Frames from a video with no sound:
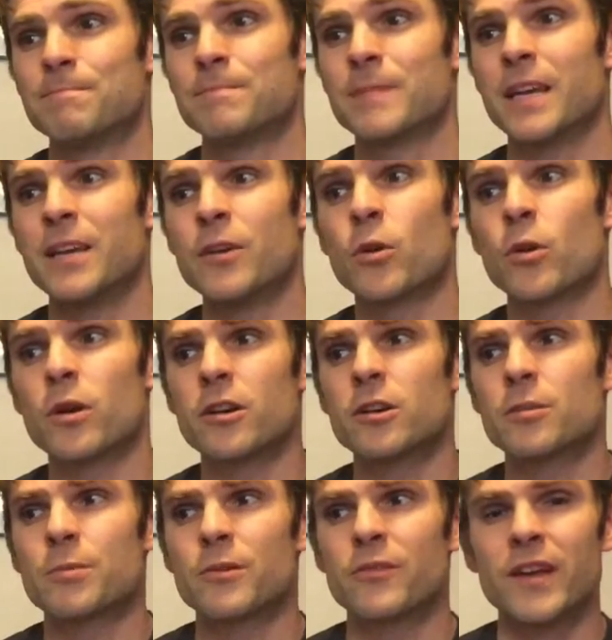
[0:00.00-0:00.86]
in order
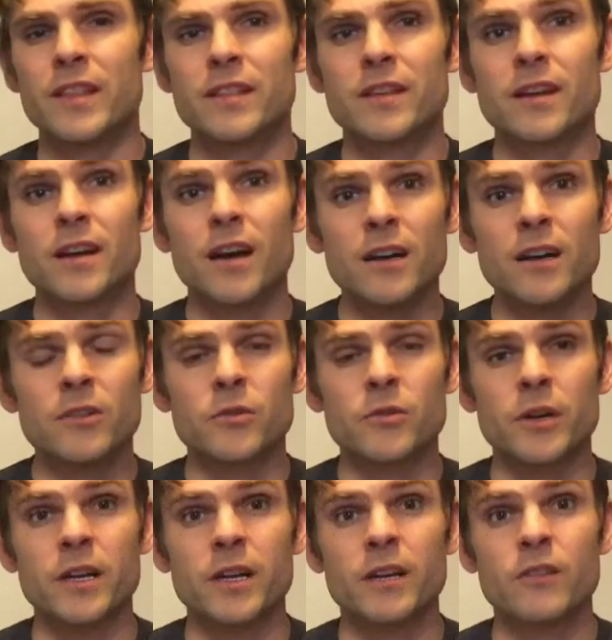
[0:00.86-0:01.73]
to prevent the
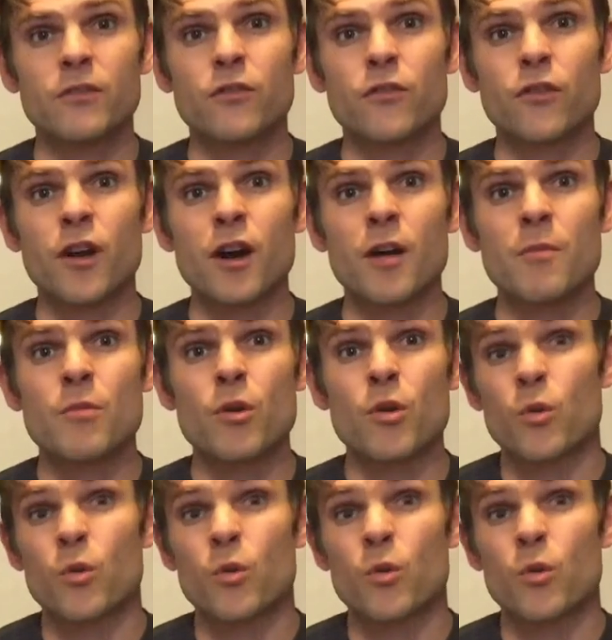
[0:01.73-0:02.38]
country from